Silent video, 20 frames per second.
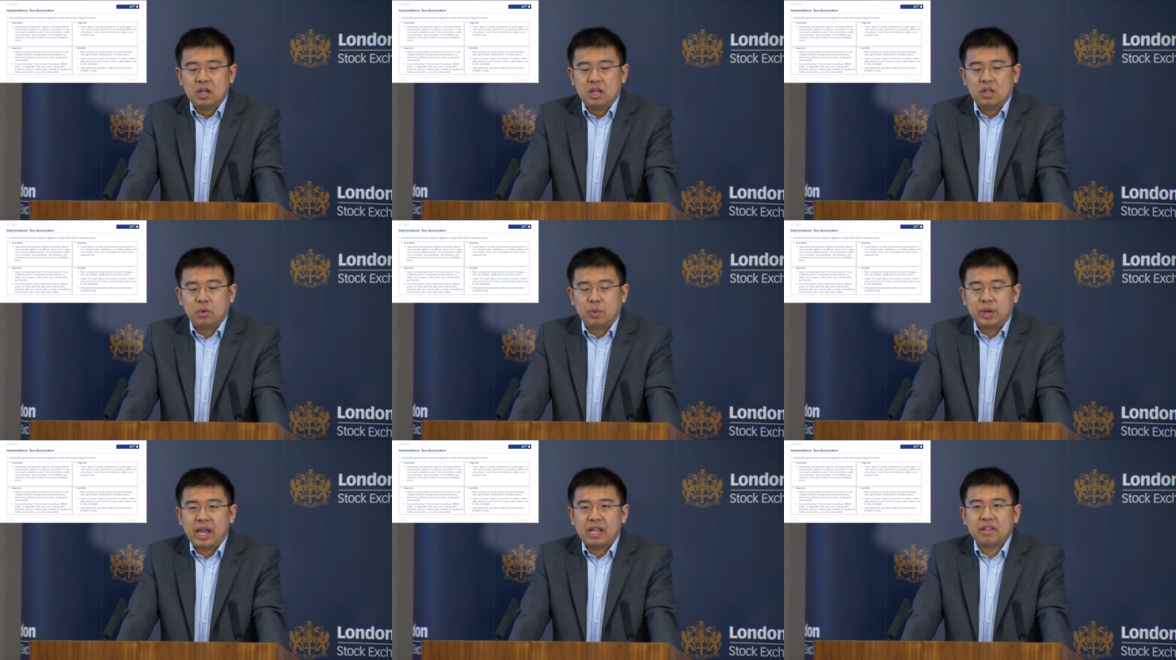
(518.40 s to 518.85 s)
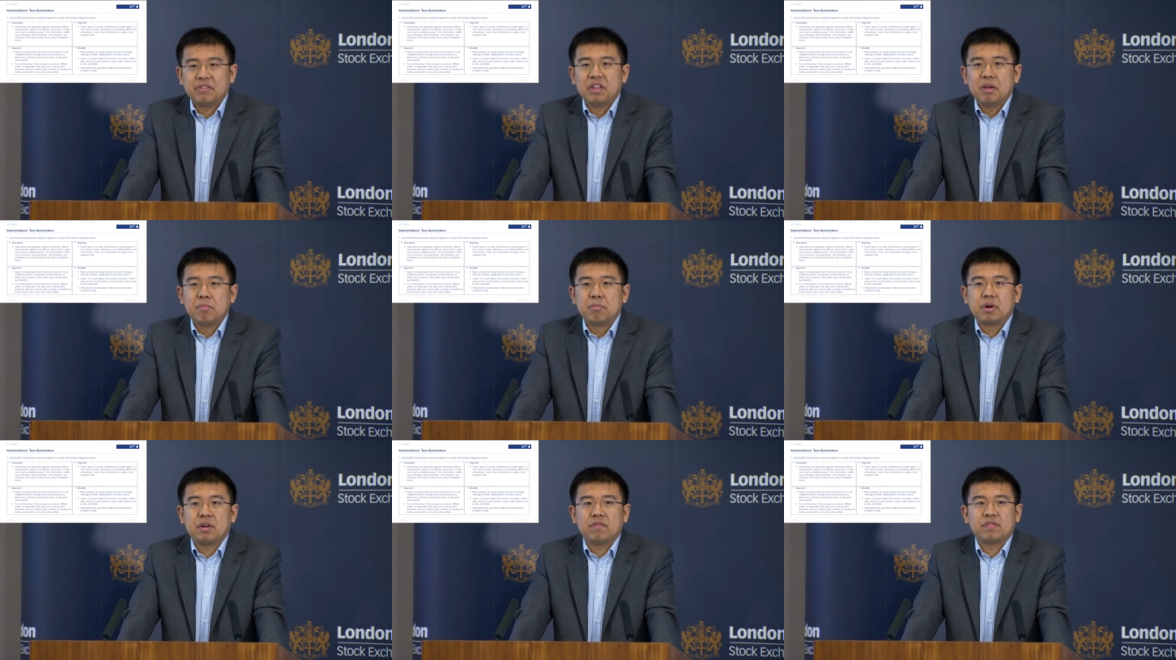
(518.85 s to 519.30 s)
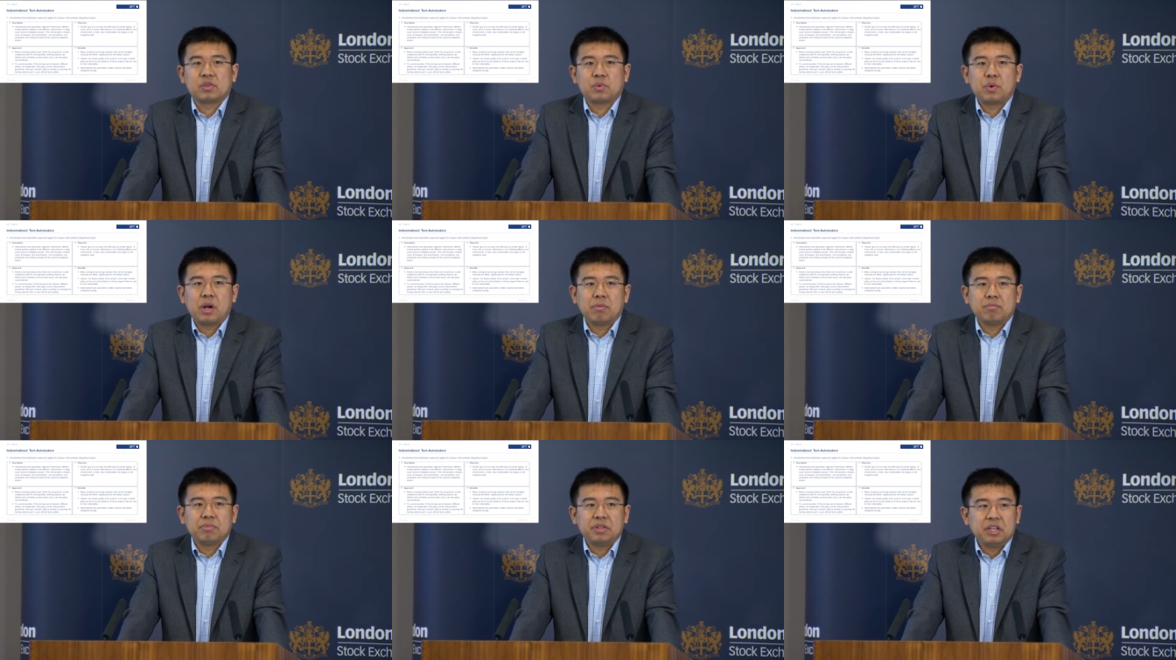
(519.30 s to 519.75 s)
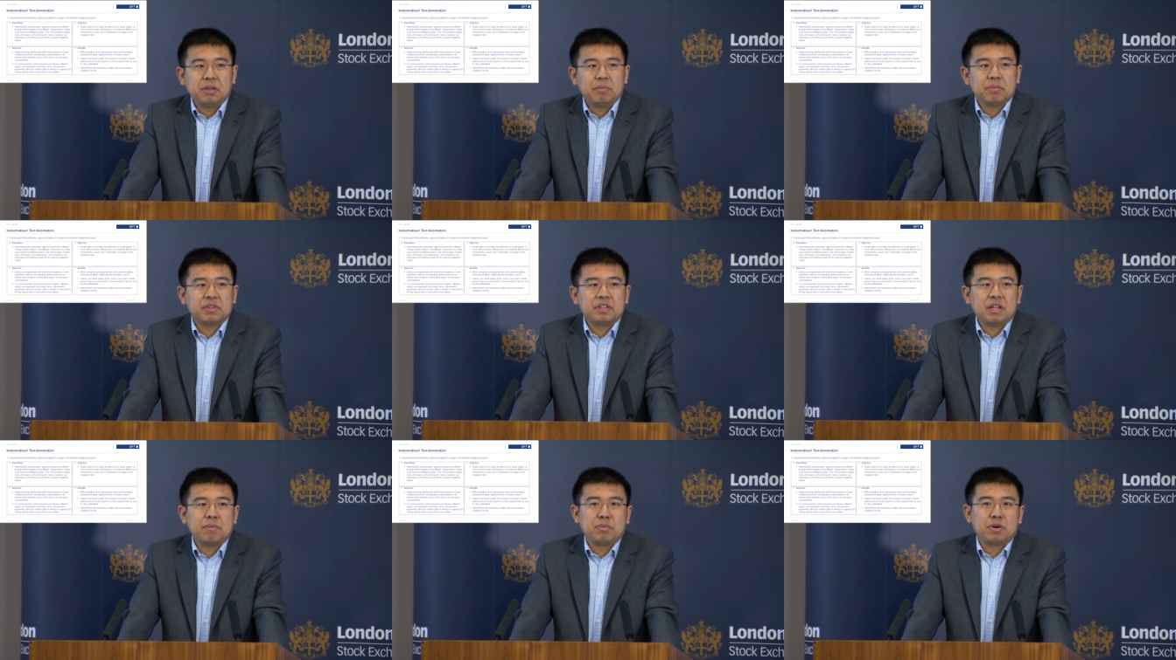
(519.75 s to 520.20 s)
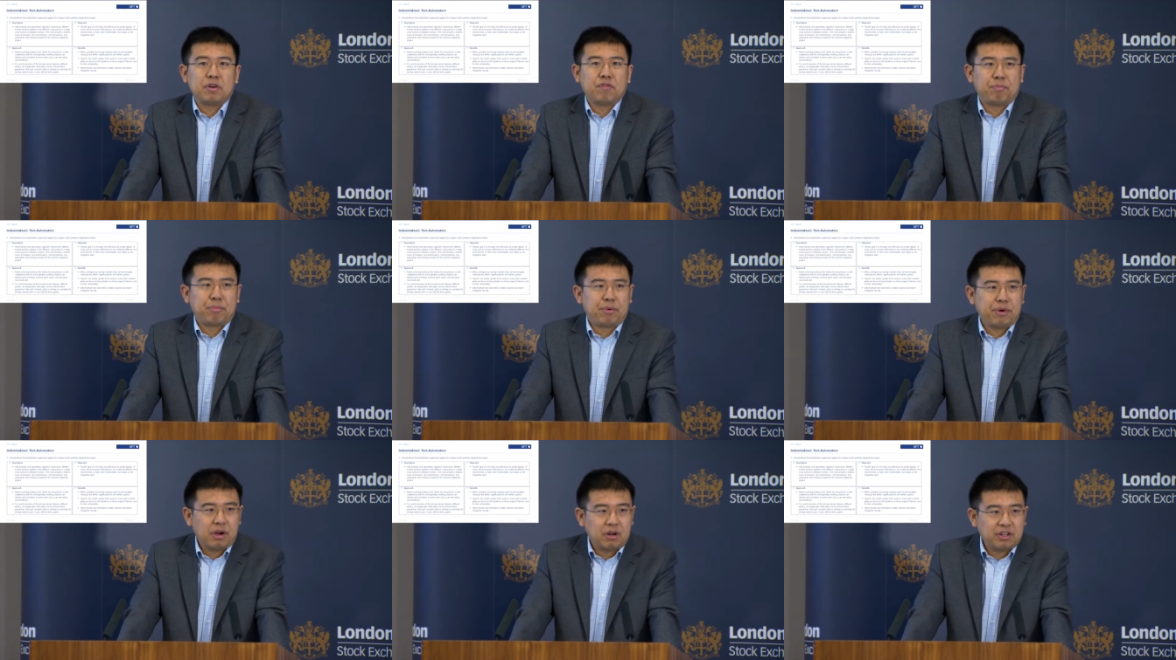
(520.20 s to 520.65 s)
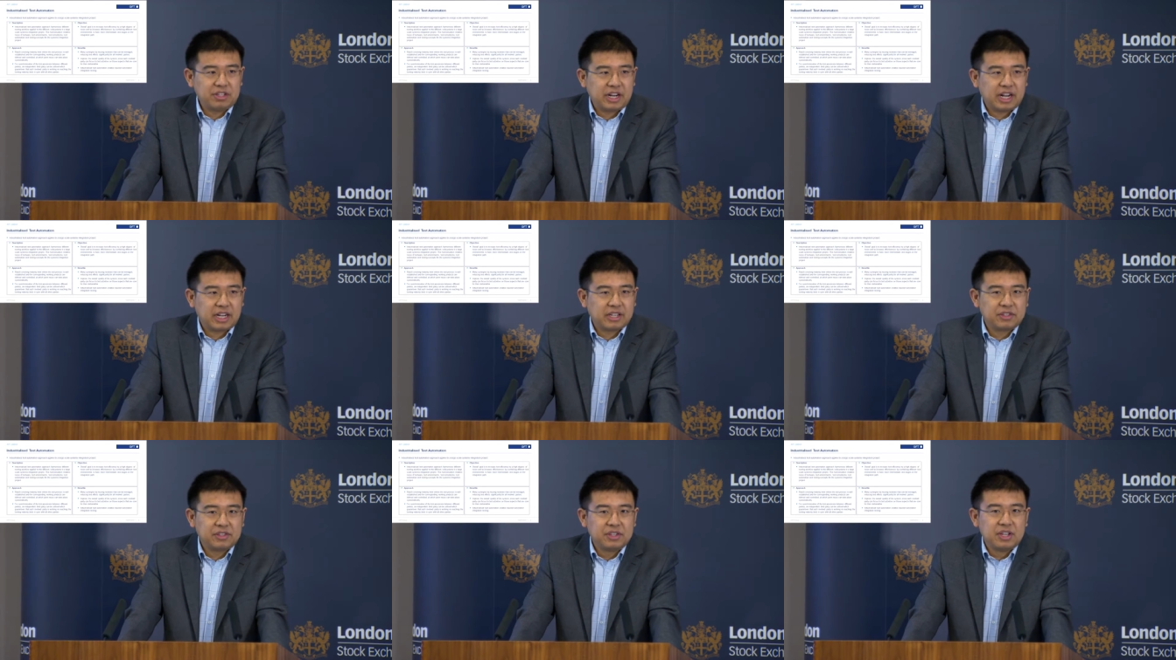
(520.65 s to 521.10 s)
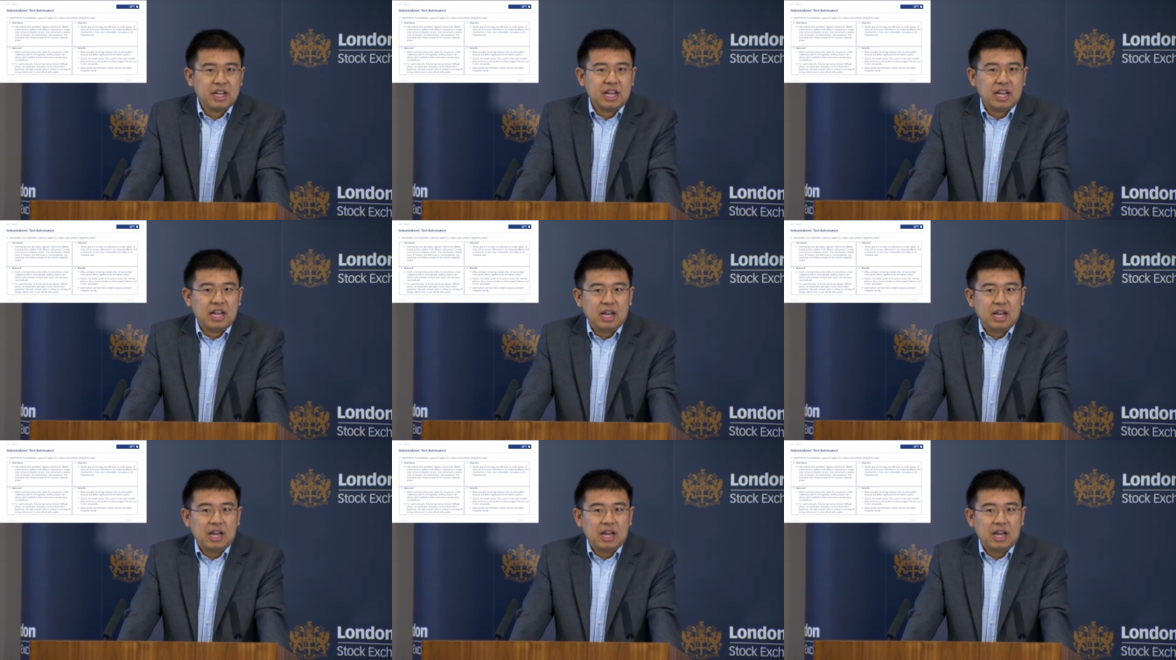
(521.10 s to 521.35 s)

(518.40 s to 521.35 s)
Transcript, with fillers: we had a number of Scrum teams, number of projects